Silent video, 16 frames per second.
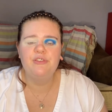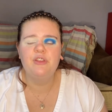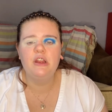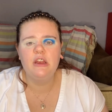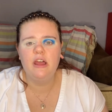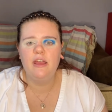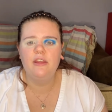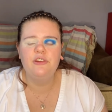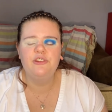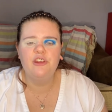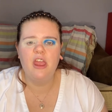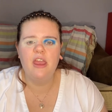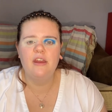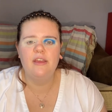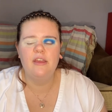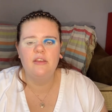The lighter
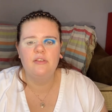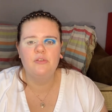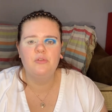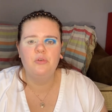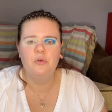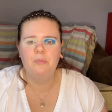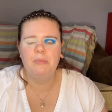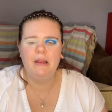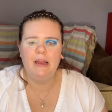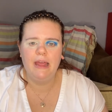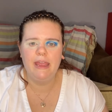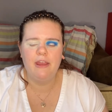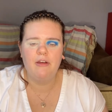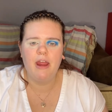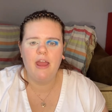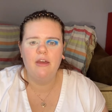shade is called
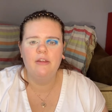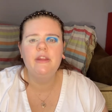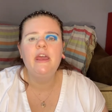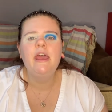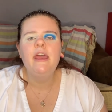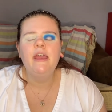Playground.